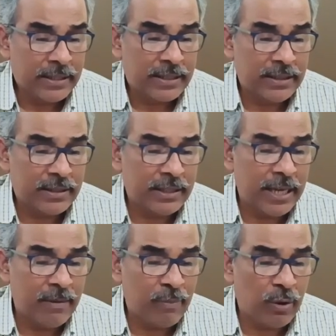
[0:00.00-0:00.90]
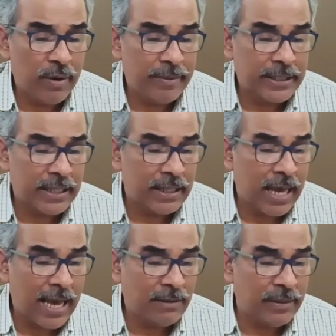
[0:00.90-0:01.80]
Since then, prohibition
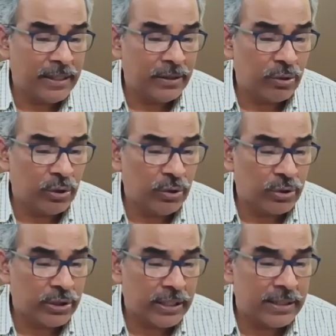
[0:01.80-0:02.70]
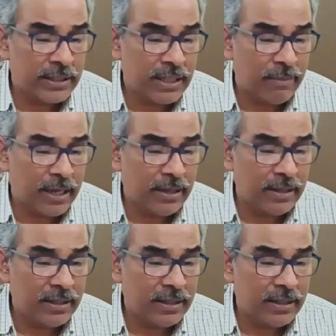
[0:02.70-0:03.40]
has been introduced in several